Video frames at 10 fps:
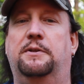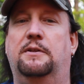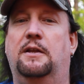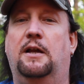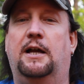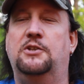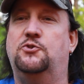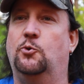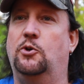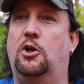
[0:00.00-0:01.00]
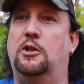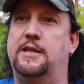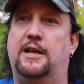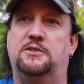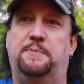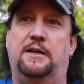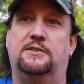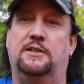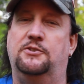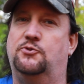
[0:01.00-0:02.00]
But I enjoy all the
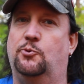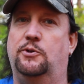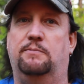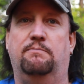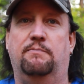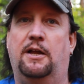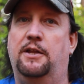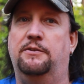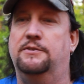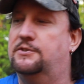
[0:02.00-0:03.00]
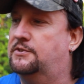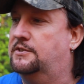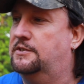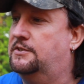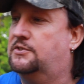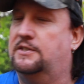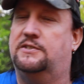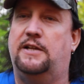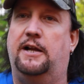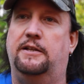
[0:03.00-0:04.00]
aspects. I enjoy hunting. It's
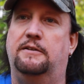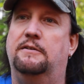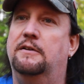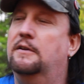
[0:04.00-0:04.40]
exciting.